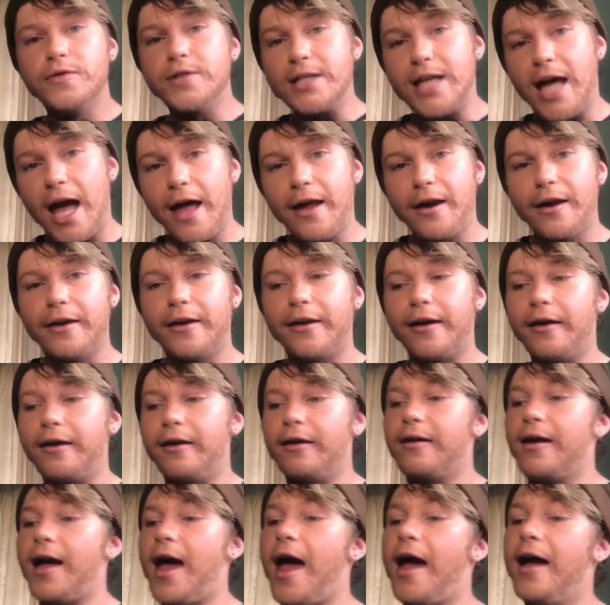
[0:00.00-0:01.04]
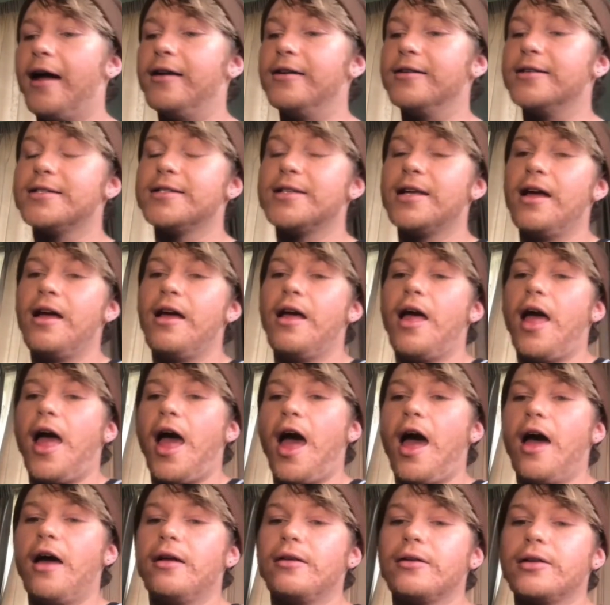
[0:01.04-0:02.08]
move to Canada and
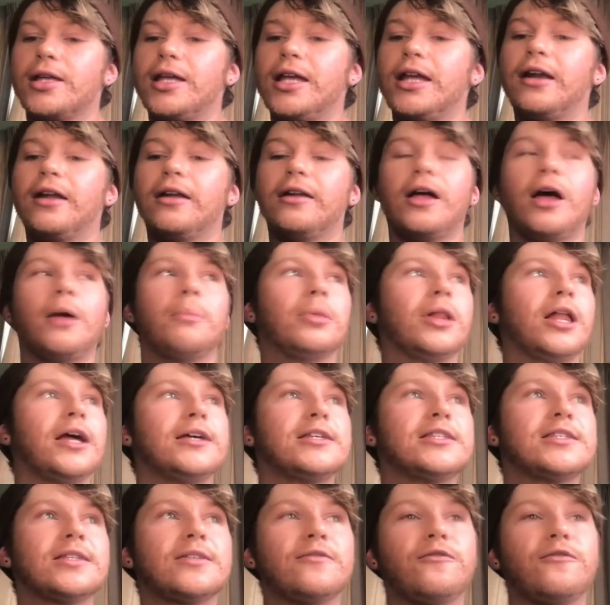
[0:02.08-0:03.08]
get it a